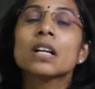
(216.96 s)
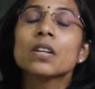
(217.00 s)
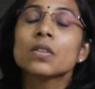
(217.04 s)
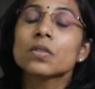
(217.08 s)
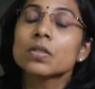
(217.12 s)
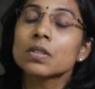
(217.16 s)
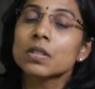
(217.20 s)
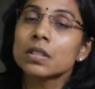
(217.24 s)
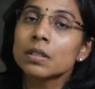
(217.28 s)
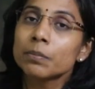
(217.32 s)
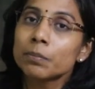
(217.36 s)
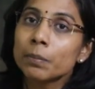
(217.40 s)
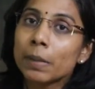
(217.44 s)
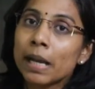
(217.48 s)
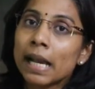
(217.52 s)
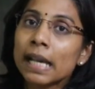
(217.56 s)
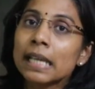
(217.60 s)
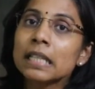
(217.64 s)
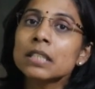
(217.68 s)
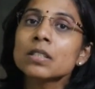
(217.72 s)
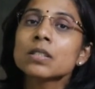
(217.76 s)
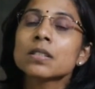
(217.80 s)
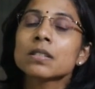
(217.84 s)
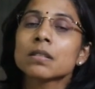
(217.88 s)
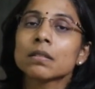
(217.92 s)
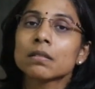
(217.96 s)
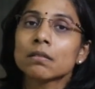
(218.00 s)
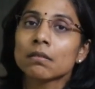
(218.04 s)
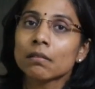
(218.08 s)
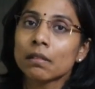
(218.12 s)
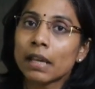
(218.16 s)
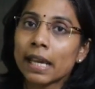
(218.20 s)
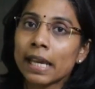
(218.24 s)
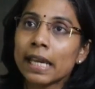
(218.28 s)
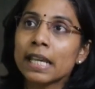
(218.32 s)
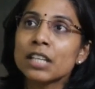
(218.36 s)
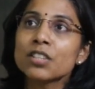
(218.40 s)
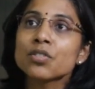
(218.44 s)
So by
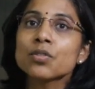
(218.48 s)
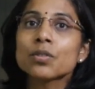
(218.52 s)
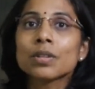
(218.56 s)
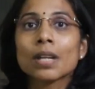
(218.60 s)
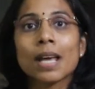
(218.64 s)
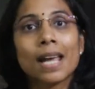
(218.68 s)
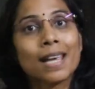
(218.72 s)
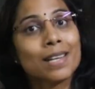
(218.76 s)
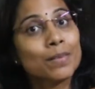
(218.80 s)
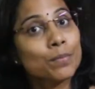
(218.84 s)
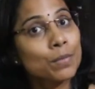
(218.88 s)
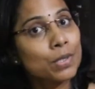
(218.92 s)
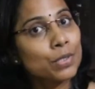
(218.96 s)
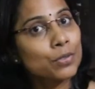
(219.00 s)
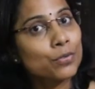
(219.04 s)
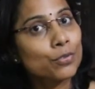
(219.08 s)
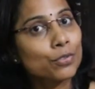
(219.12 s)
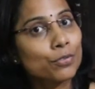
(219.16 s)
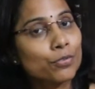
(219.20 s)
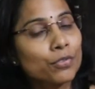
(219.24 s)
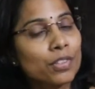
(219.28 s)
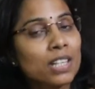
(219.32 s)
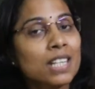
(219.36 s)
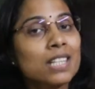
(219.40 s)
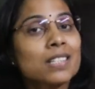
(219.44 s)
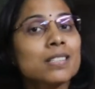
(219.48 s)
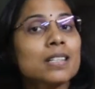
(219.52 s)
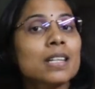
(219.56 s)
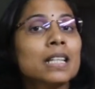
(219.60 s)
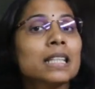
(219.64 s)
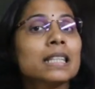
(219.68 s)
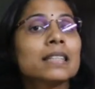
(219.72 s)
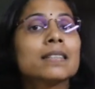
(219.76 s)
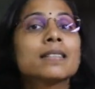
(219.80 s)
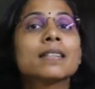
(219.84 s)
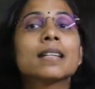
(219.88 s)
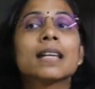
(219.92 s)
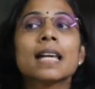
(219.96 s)
8 to 9 months of age,
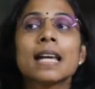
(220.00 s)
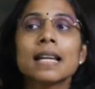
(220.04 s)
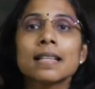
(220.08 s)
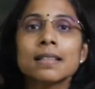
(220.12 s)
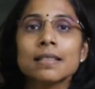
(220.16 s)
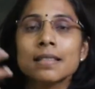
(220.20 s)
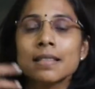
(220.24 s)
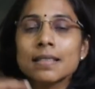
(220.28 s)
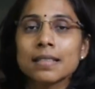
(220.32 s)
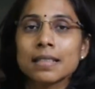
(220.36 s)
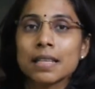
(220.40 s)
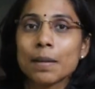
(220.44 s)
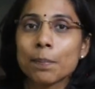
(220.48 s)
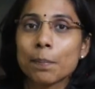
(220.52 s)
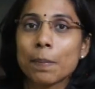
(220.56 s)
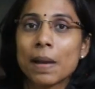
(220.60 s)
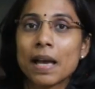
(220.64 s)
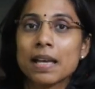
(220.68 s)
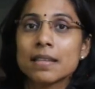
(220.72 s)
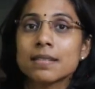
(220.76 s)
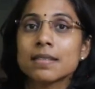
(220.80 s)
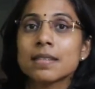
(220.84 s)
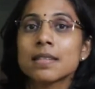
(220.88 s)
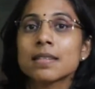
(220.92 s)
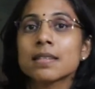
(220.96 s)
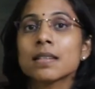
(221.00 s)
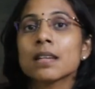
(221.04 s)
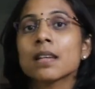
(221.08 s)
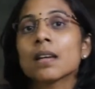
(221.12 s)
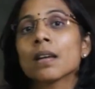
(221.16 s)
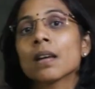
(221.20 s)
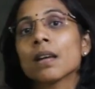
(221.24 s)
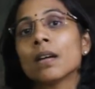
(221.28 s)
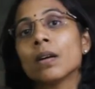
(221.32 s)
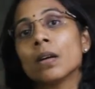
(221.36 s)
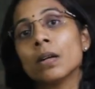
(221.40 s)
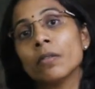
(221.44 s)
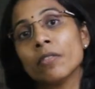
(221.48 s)
they'll get this
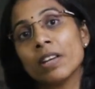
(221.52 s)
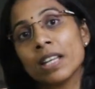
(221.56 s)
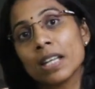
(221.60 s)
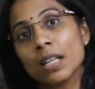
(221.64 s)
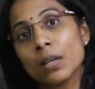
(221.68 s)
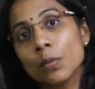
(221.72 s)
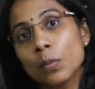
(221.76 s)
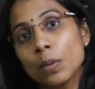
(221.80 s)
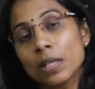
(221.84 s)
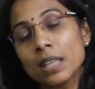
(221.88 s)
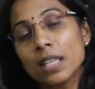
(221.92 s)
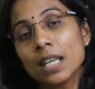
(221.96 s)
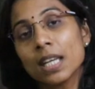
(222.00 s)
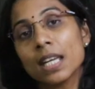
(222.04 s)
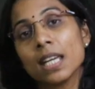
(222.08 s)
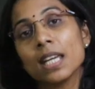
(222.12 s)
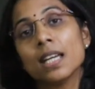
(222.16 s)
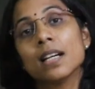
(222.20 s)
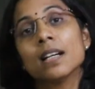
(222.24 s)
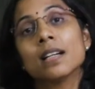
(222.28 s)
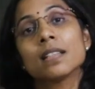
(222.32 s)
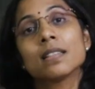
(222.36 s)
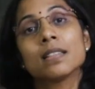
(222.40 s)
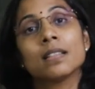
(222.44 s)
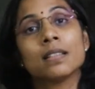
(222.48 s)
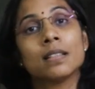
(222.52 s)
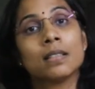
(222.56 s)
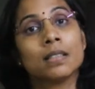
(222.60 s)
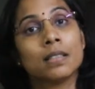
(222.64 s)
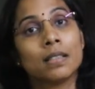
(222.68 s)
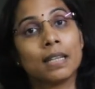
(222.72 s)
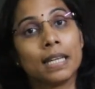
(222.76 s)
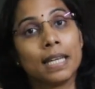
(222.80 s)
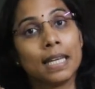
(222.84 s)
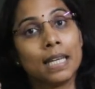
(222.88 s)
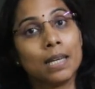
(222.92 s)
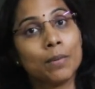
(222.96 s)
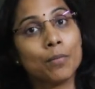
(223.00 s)
capacity. Whenever they hear the
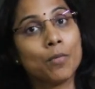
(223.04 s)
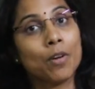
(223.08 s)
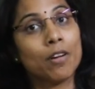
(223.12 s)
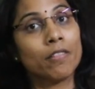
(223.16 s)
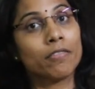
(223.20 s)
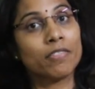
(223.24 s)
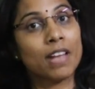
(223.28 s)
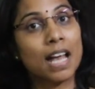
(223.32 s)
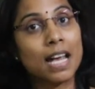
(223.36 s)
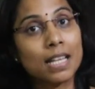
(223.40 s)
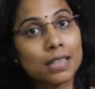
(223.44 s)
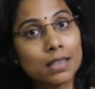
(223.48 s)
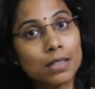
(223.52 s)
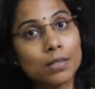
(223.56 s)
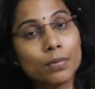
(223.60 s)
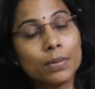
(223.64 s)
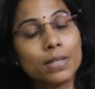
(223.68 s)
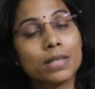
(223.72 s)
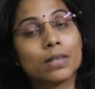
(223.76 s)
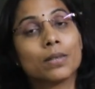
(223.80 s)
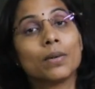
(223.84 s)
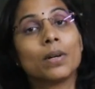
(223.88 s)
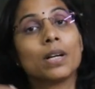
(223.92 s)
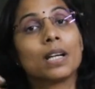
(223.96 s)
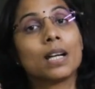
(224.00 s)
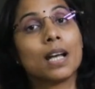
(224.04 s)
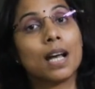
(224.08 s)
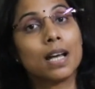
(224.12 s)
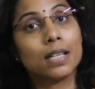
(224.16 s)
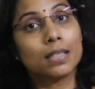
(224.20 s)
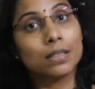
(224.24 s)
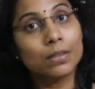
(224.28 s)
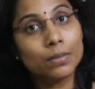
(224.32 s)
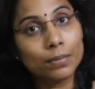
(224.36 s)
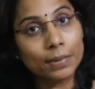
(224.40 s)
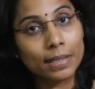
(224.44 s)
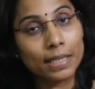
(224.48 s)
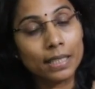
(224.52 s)
name of Advait or
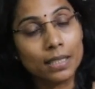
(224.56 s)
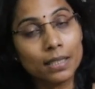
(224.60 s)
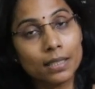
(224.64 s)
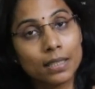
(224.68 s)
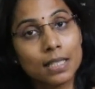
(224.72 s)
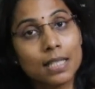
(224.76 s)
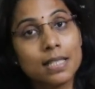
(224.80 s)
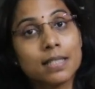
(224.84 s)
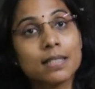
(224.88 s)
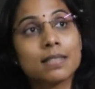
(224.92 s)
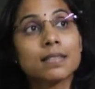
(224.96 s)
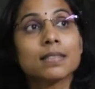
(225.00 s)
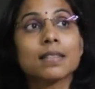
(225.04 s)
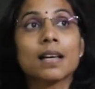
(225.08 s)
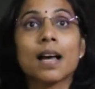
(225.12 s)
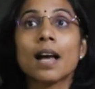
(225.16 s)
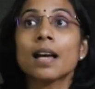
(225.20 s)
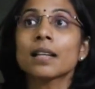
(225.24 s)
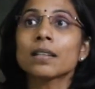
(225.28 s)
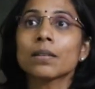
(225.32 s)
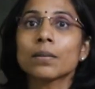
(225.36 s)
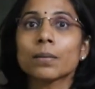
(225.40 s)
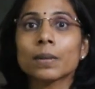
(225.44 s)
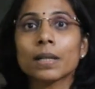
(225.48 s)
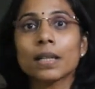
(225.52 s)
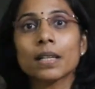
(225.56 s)
Advi, they'll start,